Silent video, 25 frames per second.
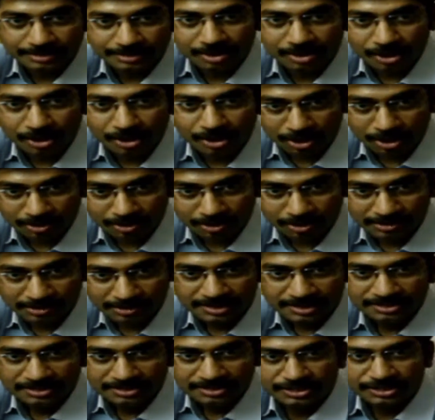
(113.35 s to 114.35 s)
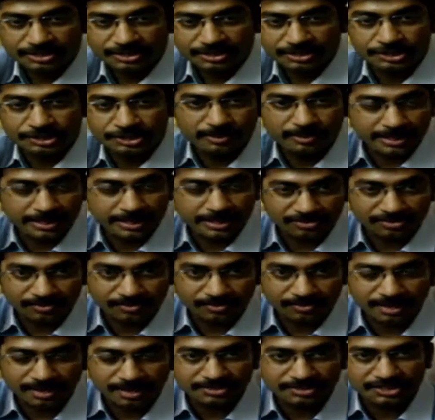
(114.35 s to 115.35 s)
Or just during a
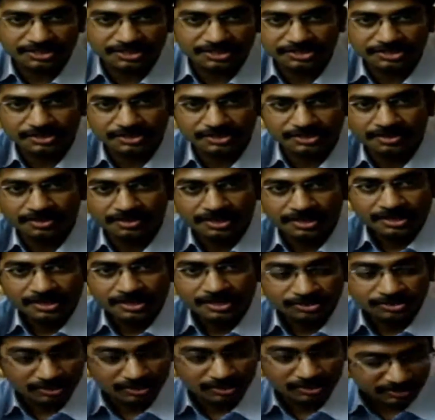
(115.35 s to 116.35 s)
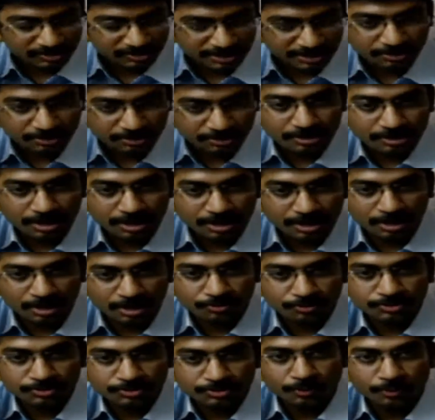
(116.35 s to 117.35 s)
transition, just enter your house
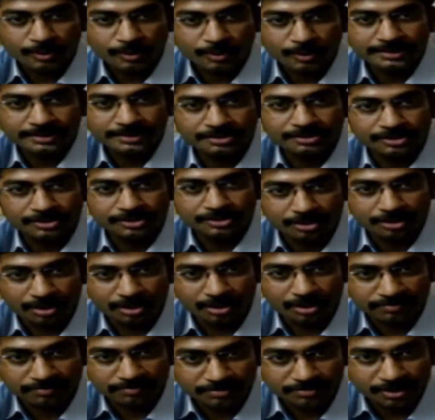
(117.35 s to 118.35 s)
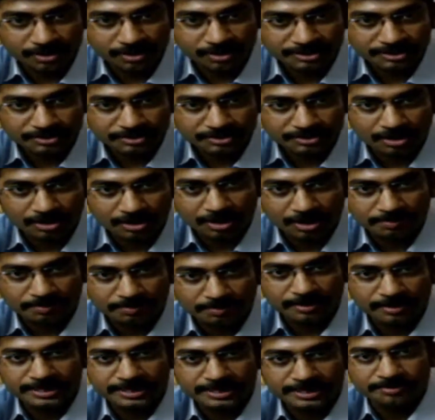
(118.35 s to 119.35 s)
where there is a lot of noise in the hall,
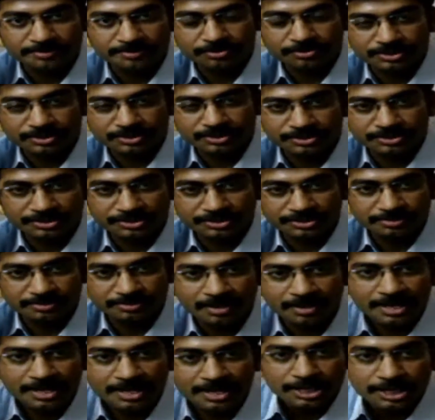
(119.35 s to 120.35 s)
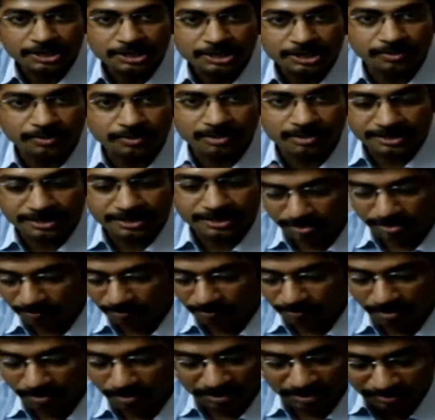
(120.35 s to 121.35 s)
play the music system, you will hear
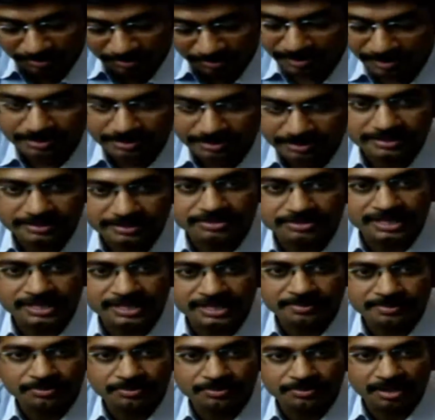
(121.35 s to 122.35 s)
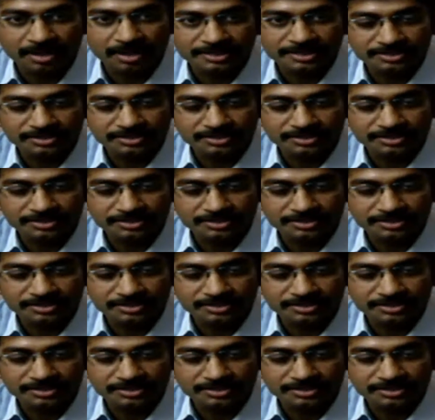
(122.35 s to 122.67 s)
approximately the same noise